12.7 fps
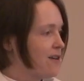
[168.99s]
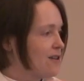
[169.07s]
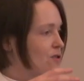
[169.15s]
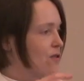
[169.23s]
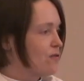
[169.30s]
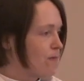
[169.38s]

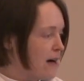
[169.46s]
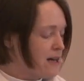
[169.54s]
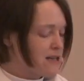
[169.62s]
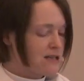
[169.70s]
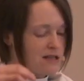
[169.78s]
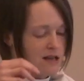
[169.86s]
It's all the
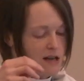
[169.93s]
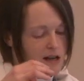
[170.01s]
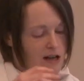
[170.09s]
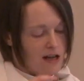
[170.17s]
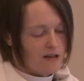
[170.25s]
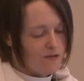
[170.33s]
rice
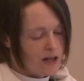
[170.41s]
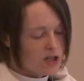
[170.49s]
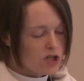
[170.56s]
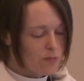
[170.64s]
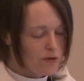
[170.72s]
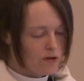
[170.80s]
and the
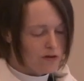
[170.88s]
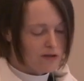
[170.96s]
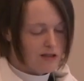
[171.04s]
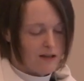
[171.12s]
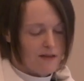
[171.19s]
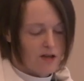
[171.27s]

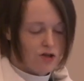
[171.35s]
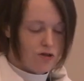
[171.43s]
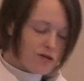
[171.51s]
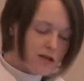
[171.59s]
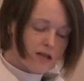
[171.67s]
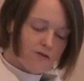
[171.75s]
vegetables and the
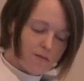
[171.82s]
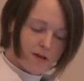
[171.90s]
juices from the